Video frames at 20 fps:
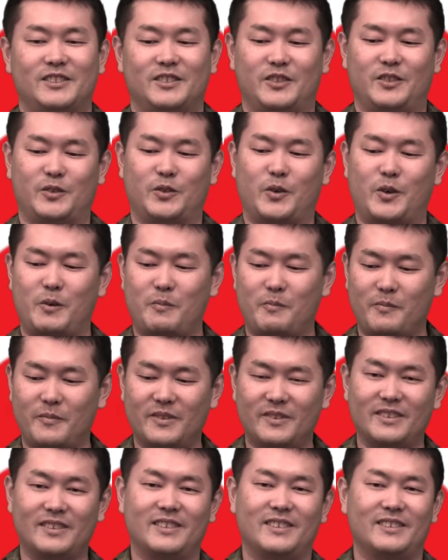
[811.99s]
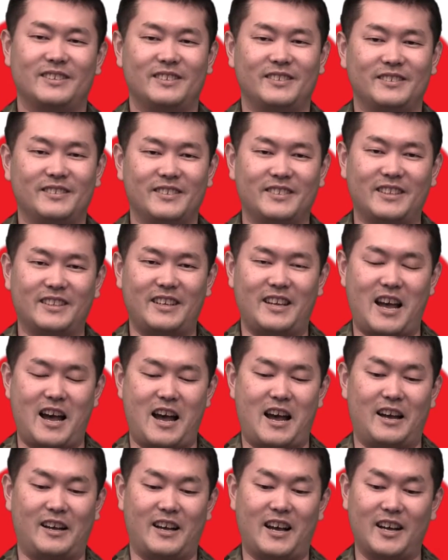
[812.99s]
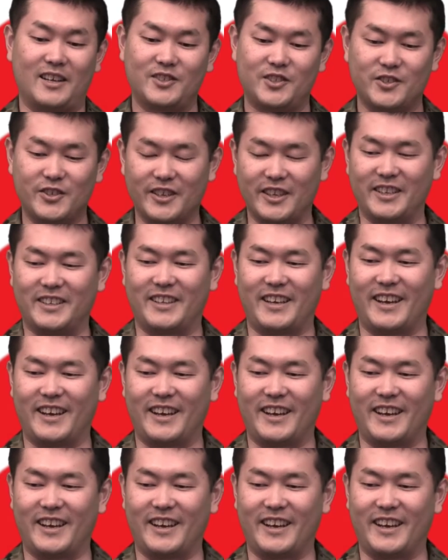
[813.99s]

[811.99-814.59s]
You know, it, uh, actually